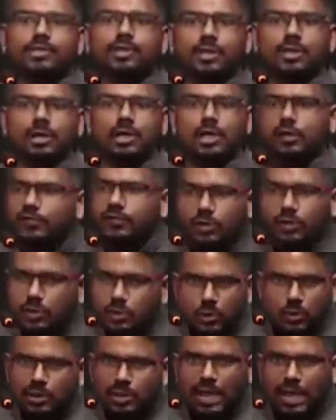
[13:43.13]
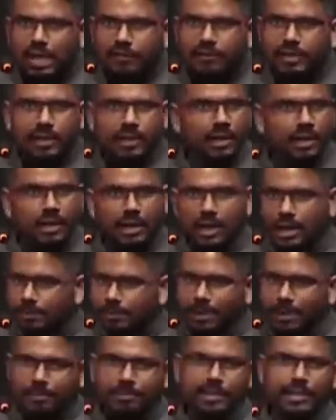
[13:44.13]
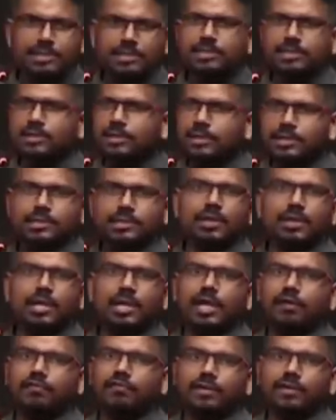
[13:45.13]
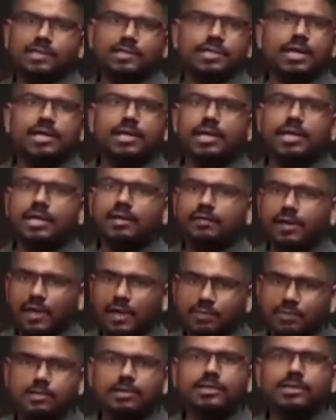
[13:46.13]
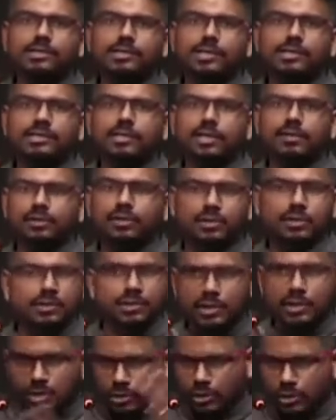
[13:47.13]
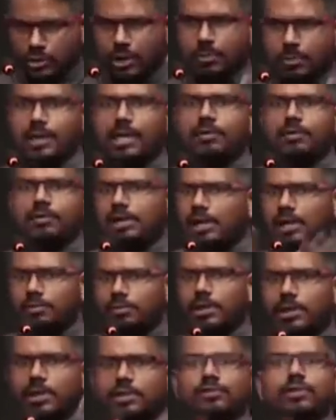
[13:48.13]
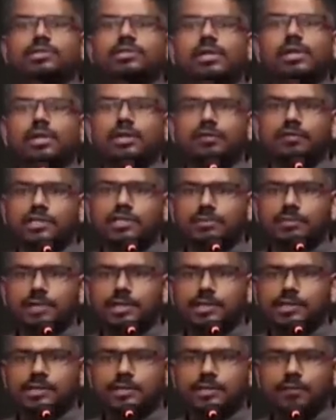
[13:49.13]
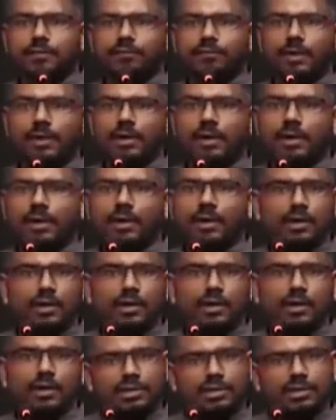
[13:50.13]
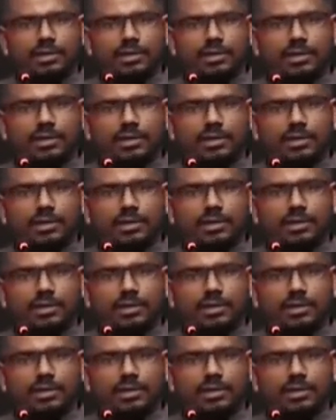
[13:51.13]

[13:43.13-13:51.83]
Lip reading: or not. If you don't have it, a publication that does not have first-hand data when it comes to these sensitive issues should not be allowed in any peer-reviewed journal in the first place. So I don't think